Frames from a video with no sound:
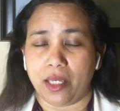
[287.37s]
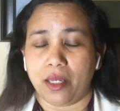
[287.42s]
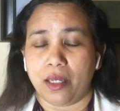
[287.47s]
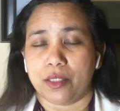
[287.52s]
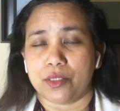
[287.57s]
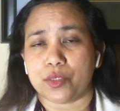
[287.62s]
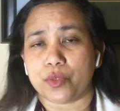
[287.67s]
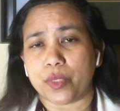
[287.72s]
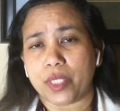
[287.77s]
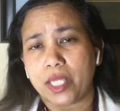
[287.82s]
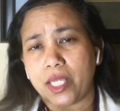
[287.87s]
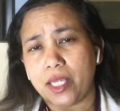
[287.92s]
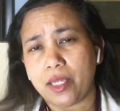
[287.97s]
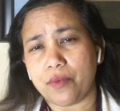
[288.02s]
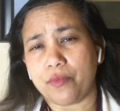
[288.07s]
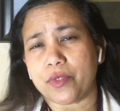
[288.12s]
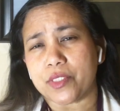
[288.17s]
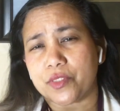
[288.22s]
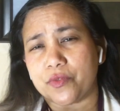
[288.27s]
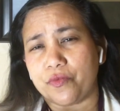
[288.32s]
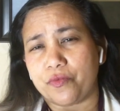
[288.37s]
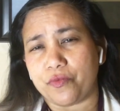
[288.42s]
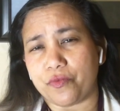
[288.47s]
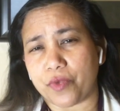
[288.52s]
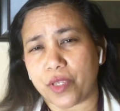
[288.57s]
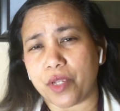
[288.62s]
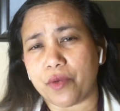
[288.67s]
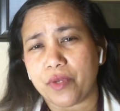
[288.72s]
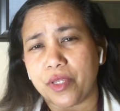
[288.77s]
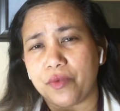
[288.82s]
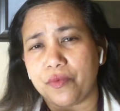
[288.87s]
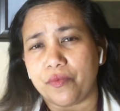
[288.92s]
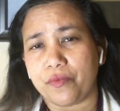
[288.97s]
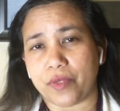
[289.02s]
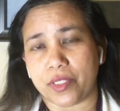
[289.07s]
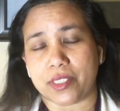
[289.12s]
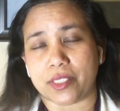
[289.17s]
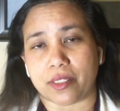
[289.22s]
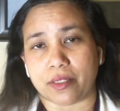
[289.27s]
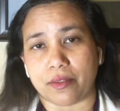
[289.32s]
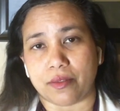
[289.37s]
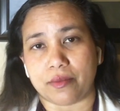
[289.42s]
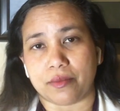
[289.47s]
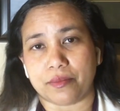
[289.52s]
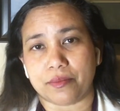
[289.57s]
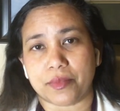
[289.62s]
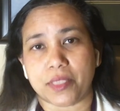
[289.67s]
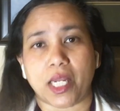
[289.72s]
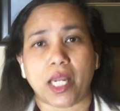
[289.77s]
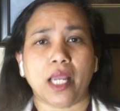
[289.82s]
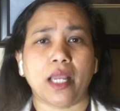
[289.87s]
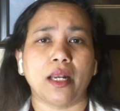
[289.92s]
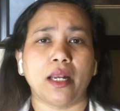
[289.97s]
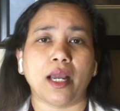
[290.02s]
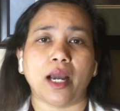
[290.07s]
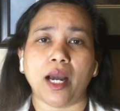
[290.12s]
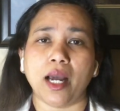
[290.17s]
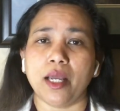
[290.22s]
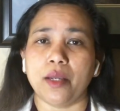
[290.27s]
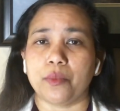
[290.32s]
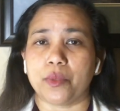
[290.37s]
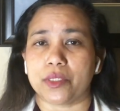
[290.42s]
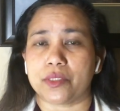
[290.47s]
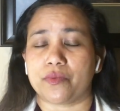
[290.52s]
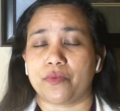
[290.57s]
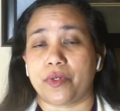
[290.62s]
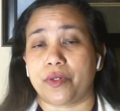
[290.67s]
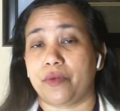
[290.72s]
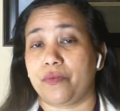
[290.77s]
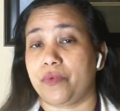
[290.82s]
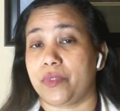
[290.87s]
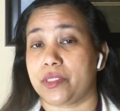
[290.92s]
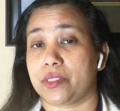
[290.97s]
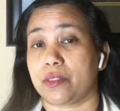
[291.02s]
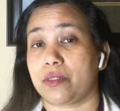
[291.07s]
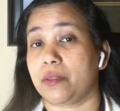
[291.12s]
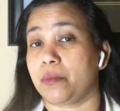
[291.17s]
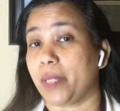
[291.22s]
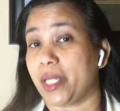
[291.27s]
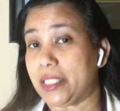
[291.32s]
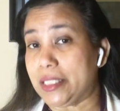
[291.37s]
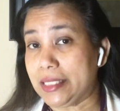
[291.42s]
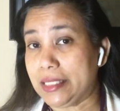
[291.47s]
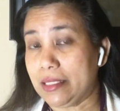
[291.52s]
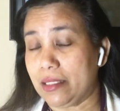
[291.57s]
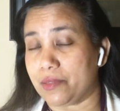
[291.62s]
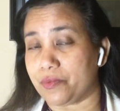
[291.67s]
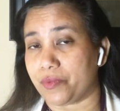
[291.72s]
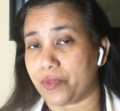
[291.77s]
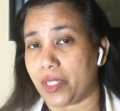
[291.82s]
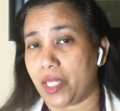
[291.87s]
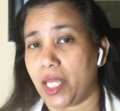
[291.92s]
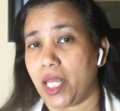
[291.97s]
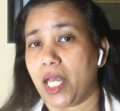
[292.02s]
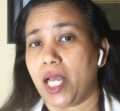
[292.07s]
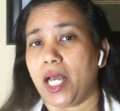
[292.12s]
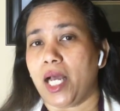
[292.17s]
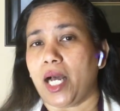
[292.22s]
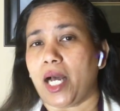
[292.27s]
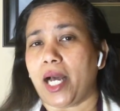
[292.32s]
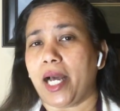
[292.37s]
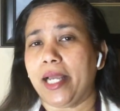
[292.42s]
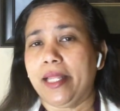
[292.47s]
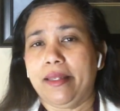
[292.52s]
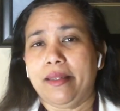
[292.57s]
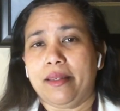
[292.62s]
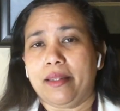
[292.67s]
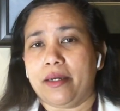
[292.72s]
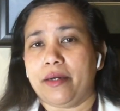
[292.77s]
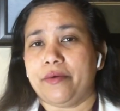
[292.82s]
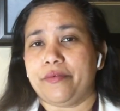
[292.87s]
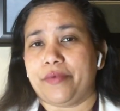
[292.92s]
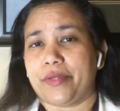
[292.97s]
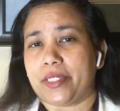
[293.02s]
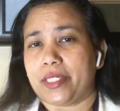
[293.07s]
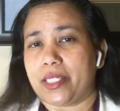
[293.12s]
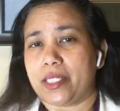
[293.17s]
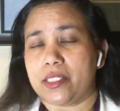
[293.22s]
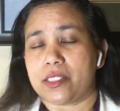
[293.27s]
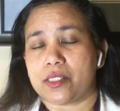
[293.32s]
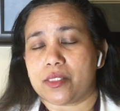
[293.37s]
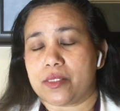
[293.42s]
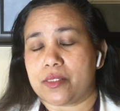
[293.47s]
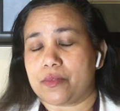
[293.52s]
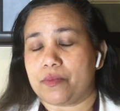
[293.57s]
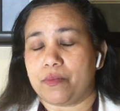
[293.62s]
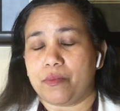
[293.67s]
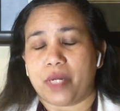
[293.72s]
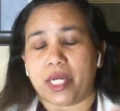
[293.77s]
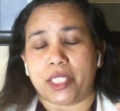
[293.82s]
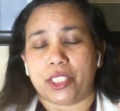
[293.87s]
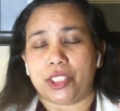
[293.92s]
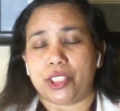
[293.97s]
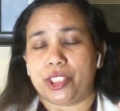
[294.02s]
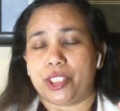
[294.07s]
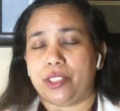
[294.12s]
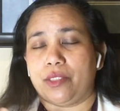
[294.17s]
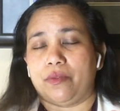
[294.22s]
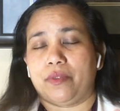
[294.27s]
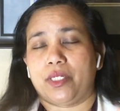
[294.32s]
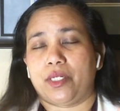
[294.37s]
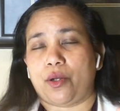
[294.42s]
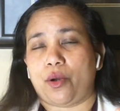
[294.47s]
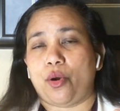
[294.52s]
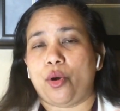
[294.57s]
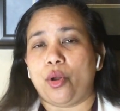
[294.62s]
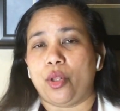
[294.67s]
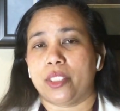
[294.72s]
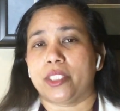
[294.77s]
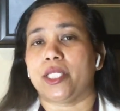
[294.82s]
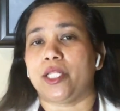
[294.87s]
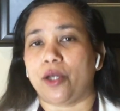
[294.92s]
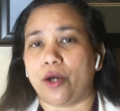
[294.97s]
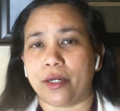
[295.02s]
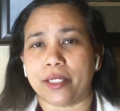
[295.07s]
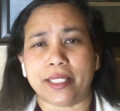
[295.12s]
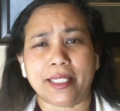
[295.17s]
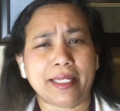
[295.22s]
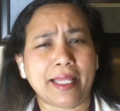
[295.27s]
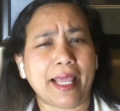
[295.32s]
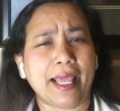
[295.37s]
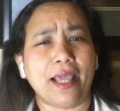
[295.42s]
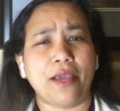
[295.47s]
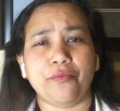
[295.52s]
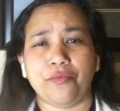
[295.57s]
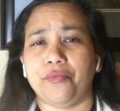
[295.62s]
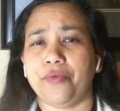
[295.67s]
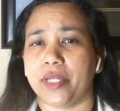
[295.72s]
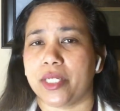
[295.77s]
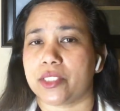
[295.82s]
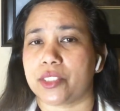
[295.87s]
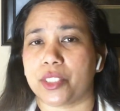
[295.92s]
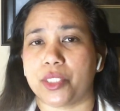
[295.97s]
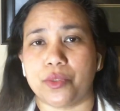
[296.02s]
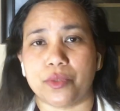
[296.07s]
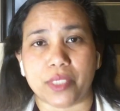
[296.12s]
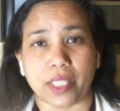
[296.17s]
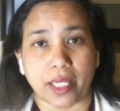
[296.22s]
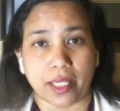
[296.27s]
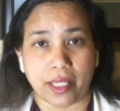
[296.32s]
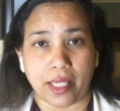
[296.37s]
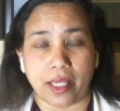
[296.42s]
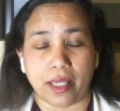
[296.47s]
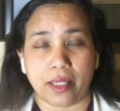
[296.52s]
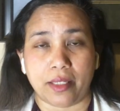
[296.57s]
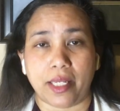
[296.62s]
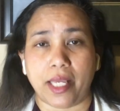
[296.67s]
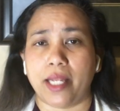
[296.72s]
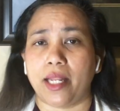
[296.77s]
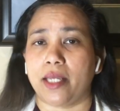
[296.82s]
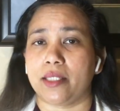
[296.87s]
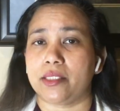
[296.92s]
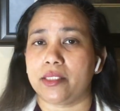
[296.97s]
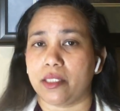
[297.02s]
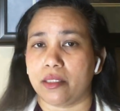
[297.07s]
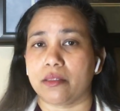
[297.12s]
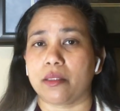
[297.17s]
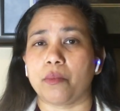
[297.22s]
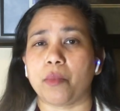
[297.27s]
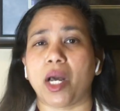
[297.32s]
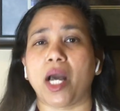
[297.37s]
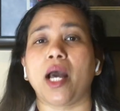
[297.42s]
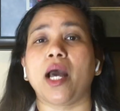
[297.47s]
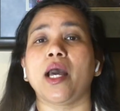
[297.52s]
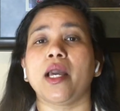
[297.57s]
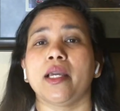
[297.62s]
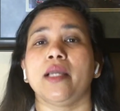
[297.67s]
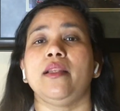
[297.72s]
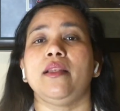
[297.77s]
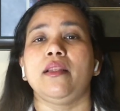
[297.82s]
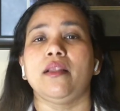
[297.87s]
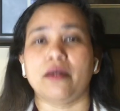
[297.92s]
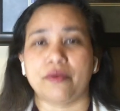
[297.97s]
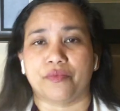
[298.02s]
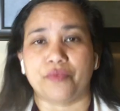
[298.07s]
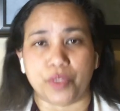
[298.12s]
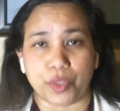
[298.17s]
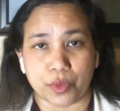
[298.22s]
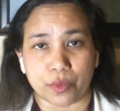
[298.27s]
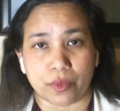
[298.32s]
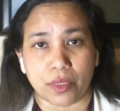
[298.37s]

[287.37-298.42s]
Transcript: So he was very physical. And I was very physical myself. I love and kiss my children all day long in every excuse I can, and I tell them, I love you.